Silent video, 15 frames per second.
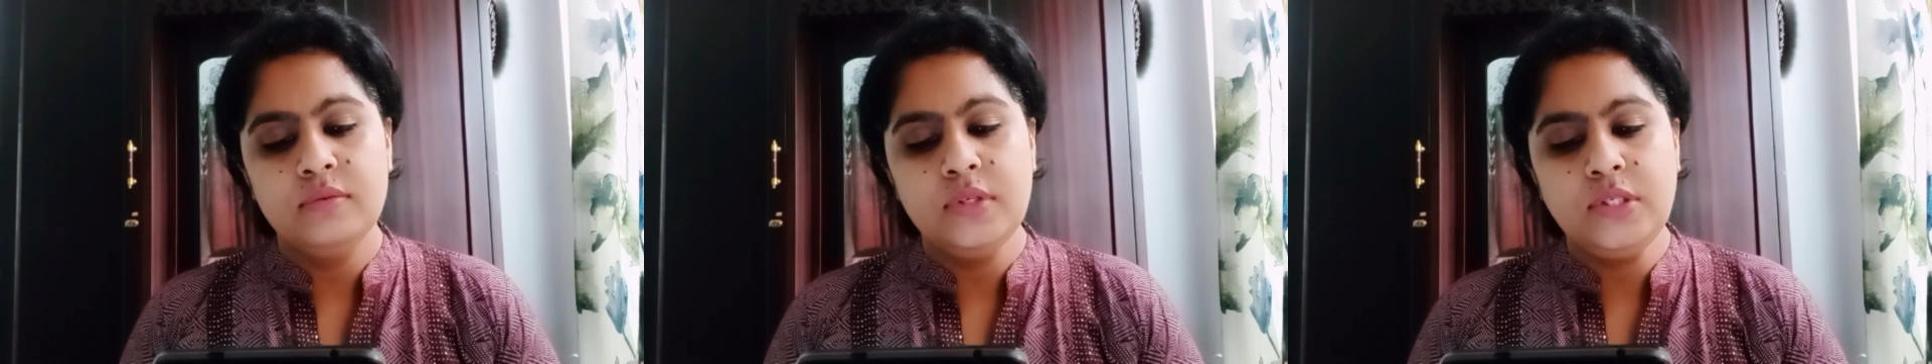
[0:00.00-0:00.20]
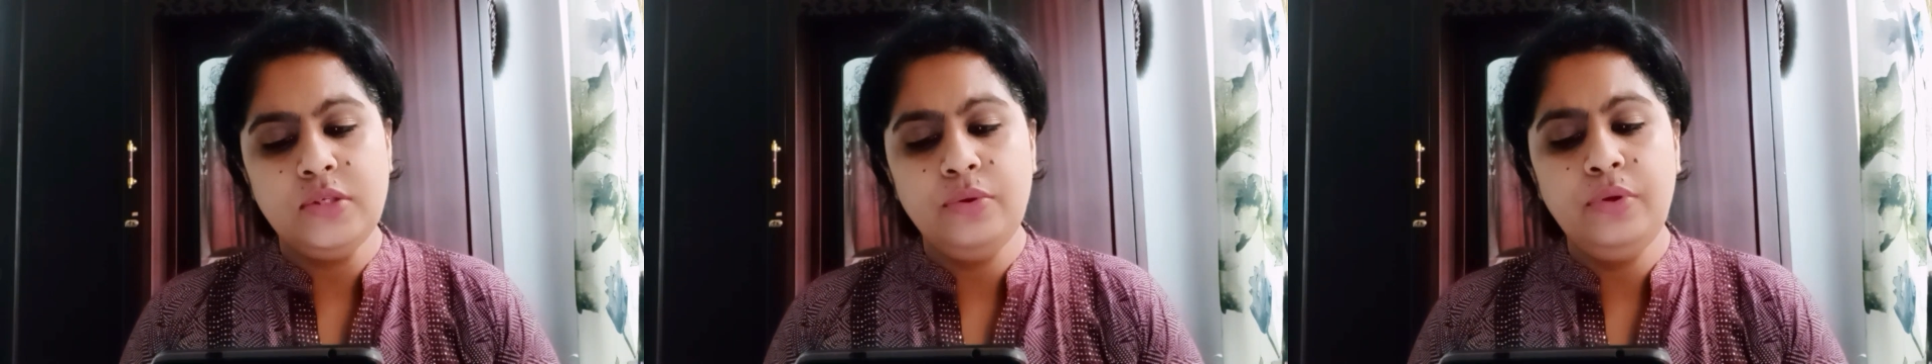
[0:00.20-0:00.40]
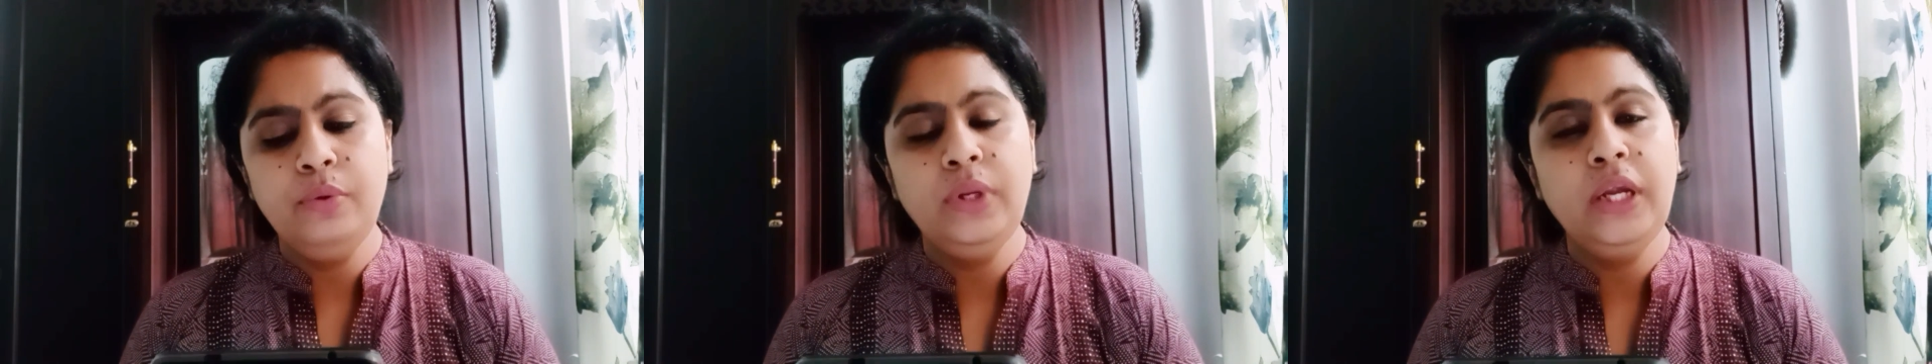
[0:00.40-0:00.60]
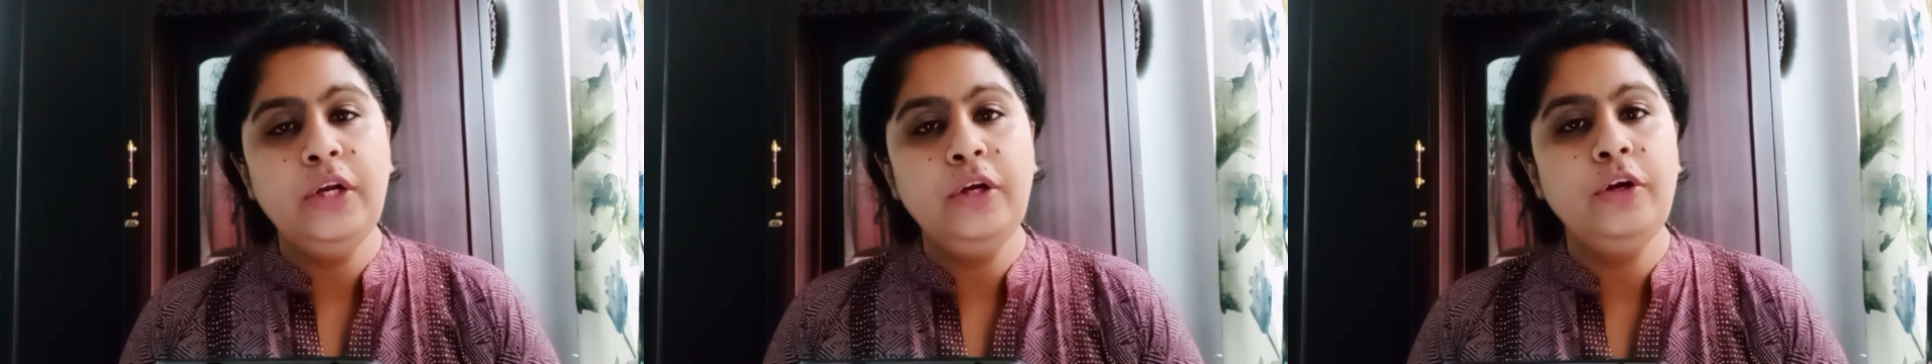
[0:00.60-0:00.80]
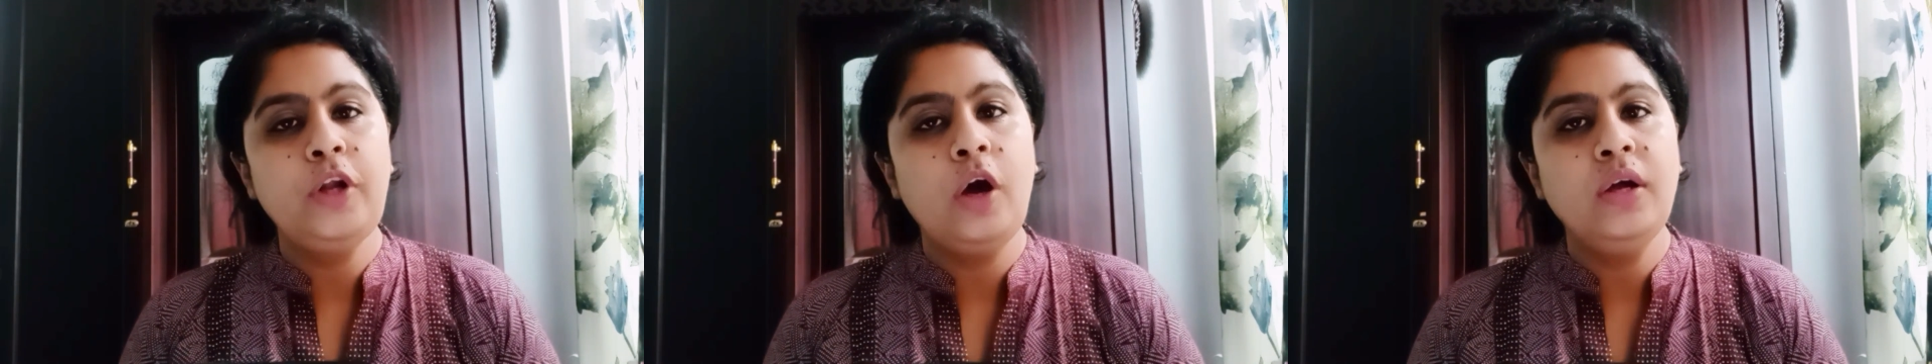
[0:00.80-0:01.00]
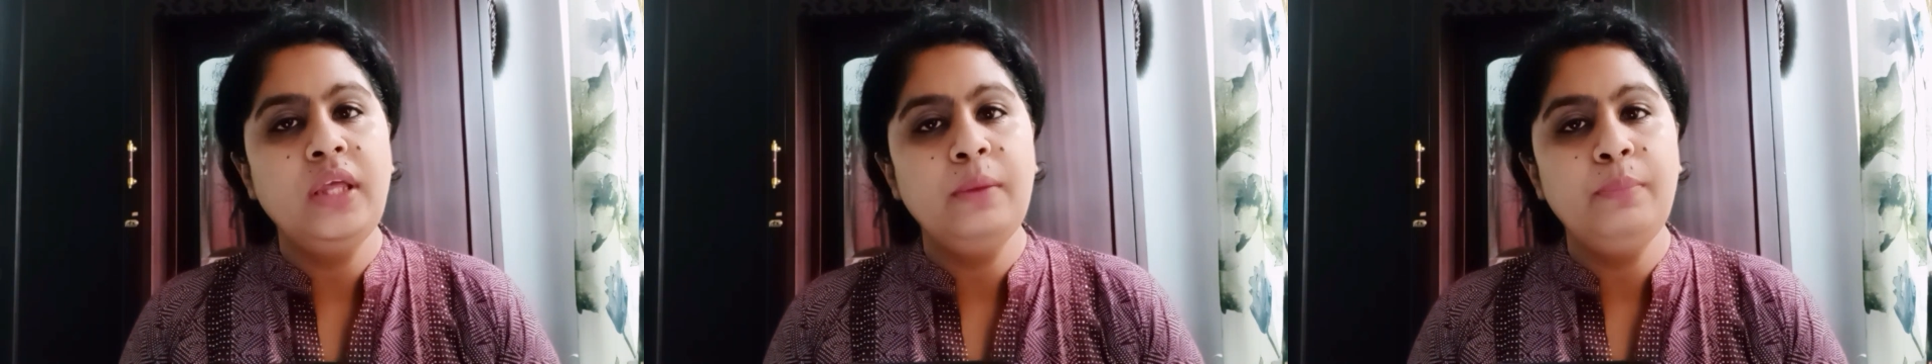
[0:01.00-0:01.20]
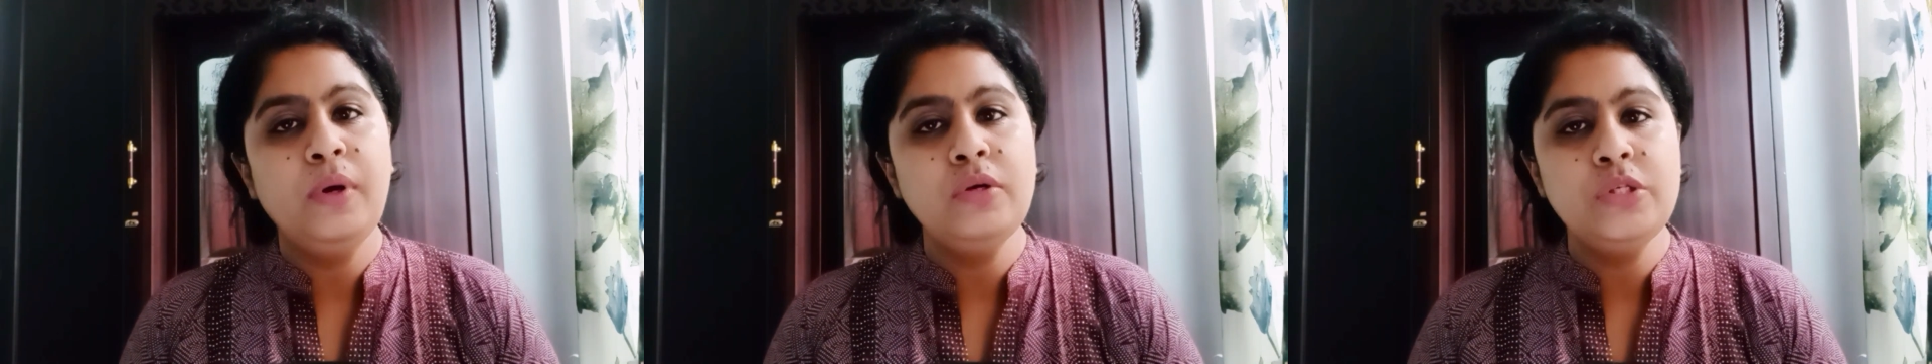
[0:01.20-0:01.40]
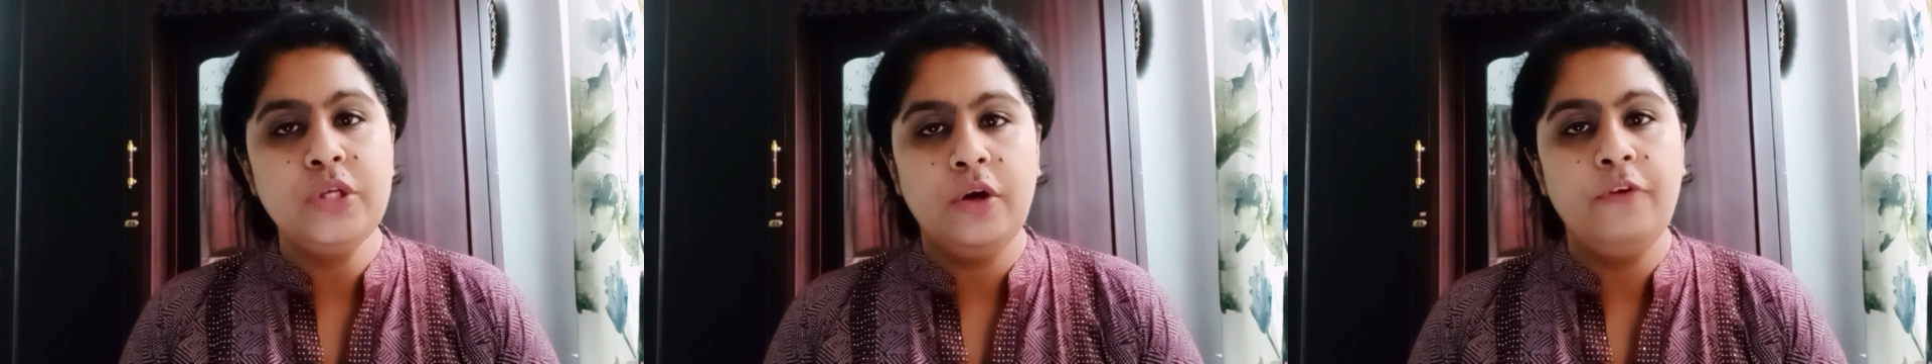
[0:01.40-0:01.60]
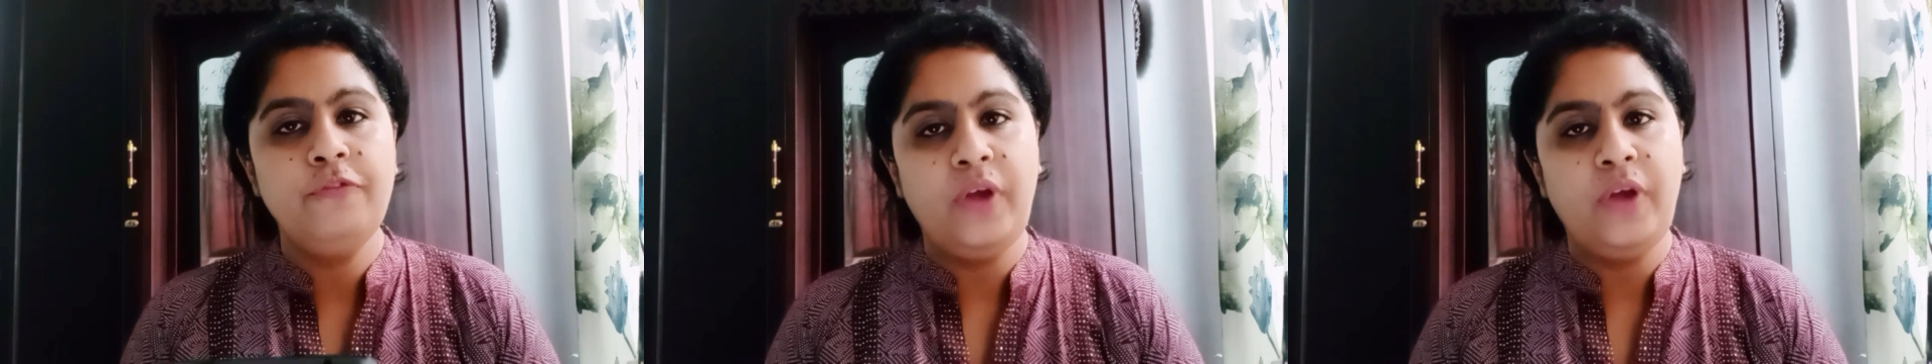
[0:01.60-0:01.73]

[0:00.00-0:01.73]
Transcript: So you need to talk about your